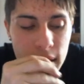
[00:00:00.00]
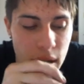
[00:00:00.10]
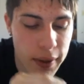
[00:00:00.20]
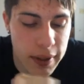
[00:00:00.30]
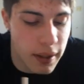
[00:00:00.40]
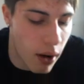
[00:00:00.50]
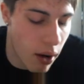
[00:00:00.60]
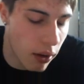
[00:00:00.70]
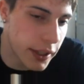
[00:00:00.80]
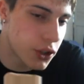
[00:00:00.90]
he went to
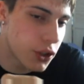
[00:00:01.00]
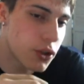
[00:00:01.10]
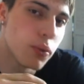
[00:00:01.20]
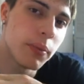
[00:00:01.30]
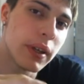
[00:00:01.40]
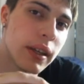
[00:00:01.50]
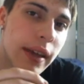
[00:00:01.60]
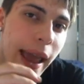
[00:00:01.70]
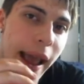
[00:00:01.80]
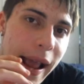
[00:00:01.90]
college to
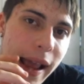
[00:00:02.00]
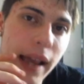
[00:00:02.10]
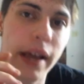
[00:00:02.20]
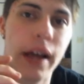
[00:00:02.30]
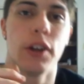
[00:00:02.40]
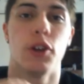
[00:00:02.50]
be a